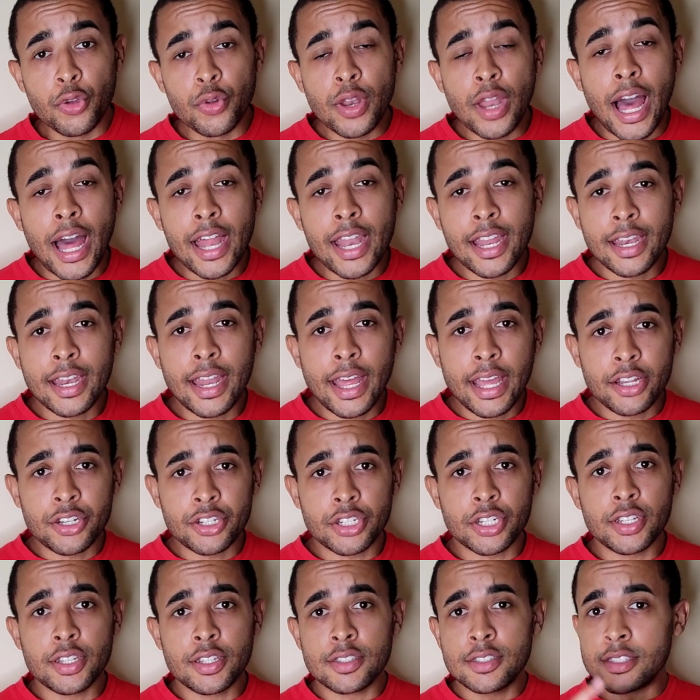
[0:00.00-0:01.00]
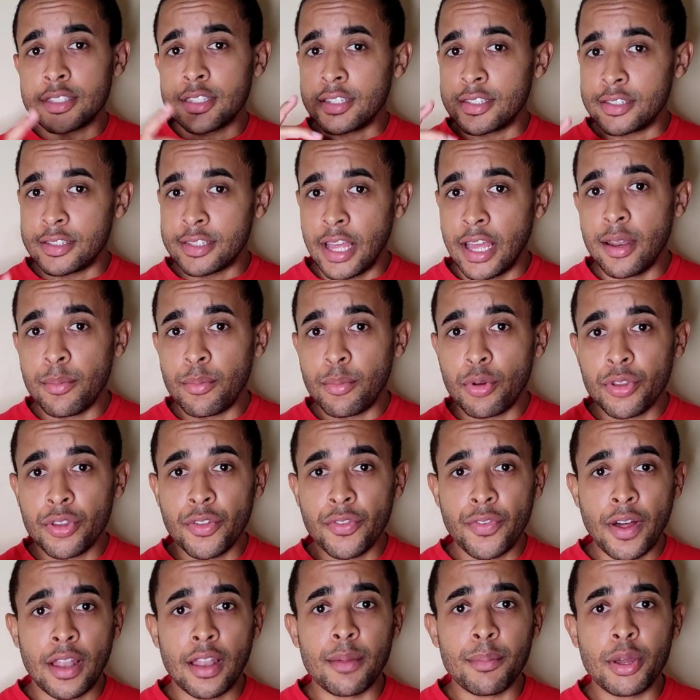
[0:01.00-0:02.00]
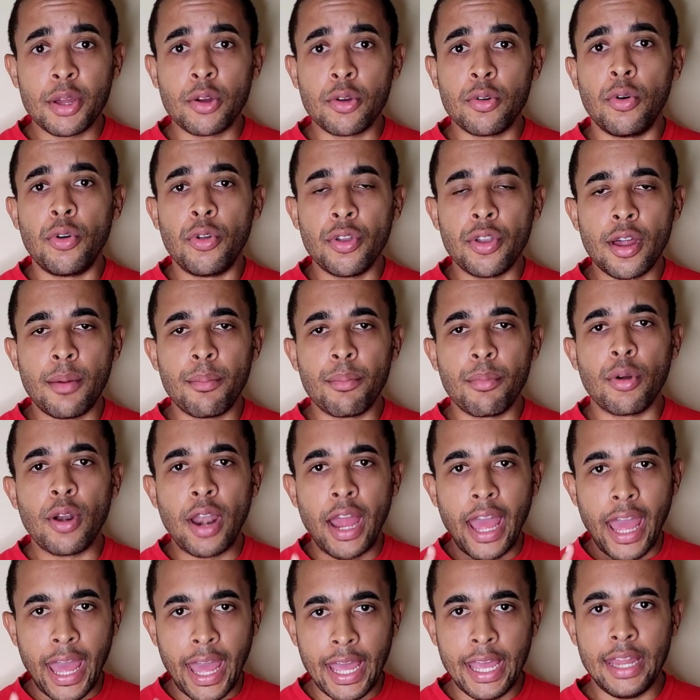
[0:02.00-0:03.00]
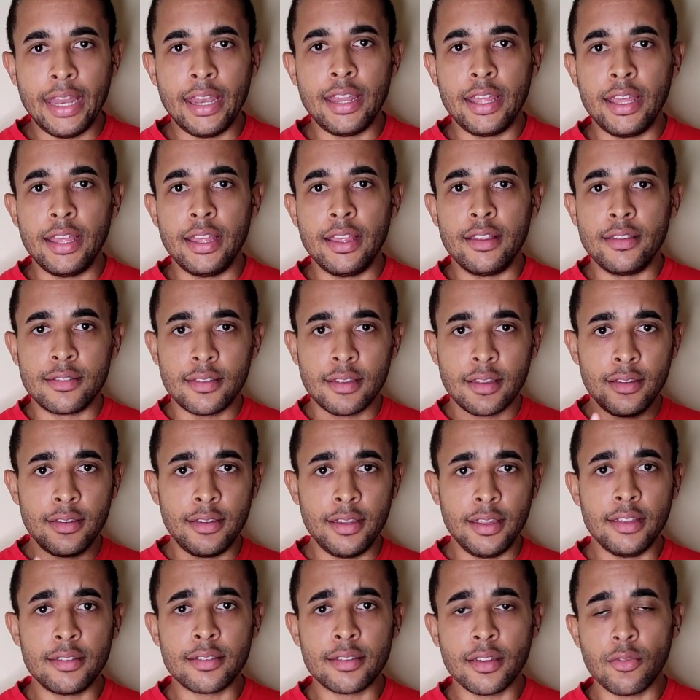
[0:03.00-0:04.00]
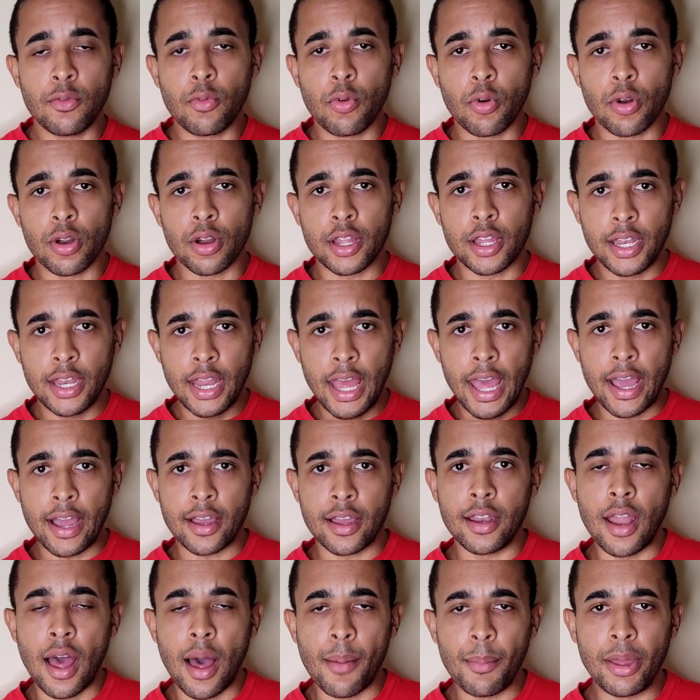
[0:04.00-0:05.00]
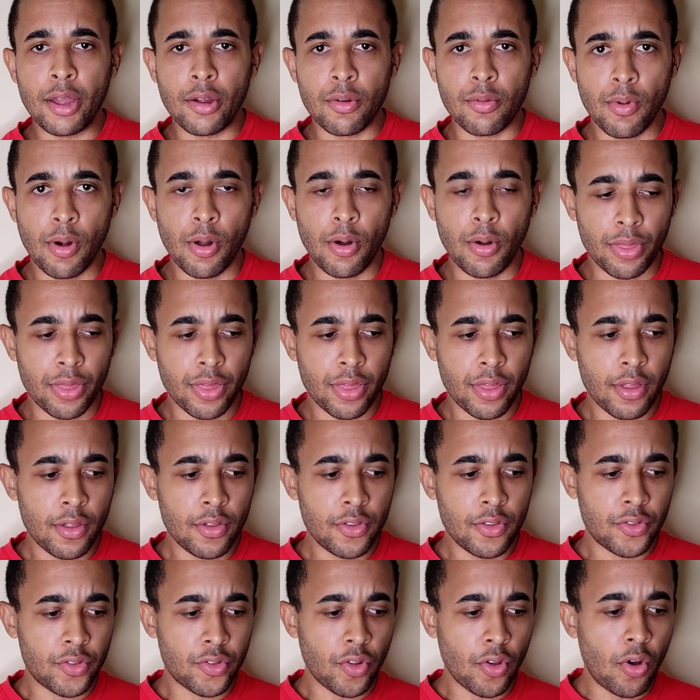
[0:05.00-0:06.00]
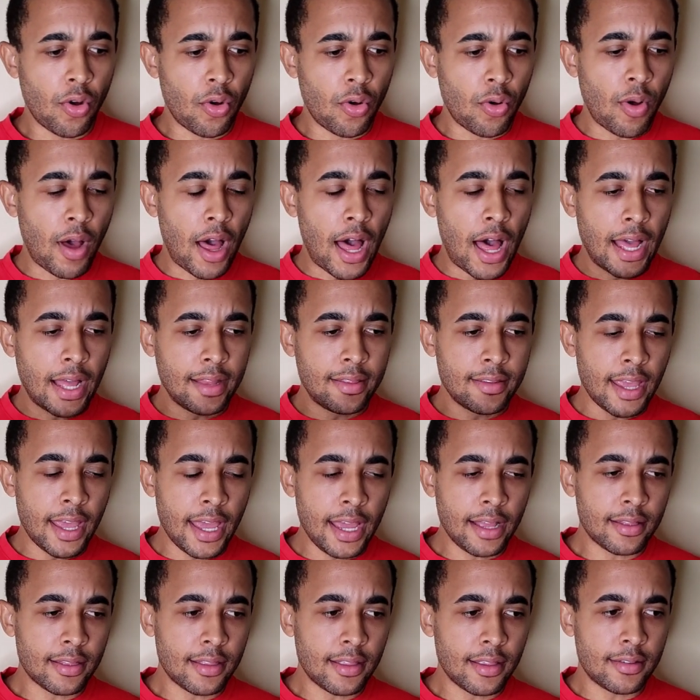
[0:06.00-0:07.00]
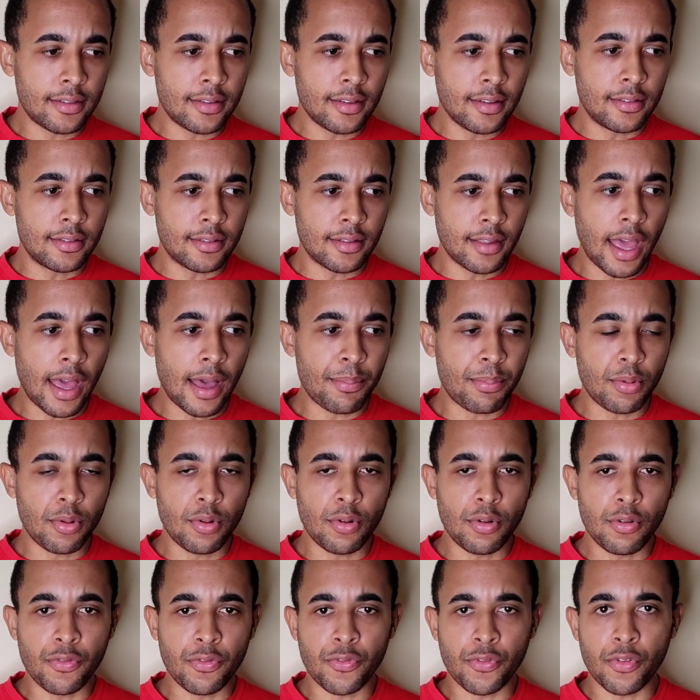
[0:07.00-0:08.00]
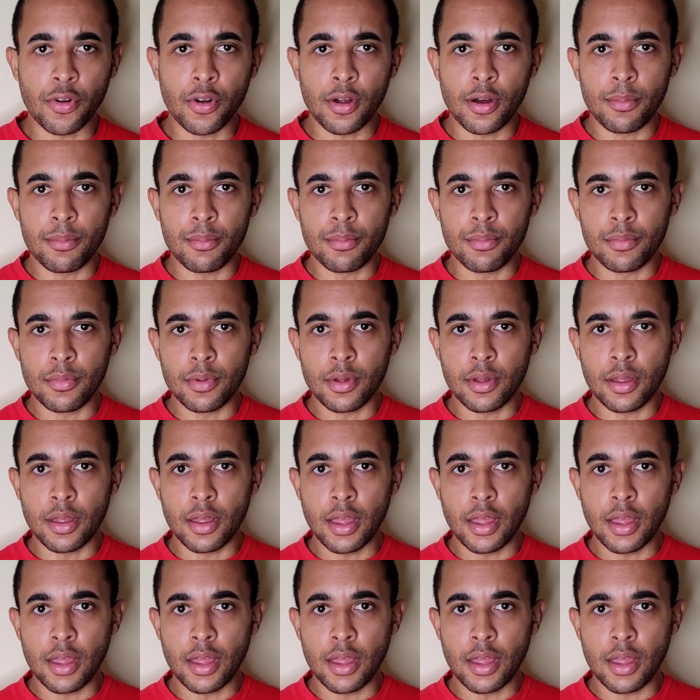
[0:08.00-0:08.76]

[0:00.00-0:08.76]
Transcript: United Nations Sustainable Development Goal number eight is decent work and economic growth. So I take this example from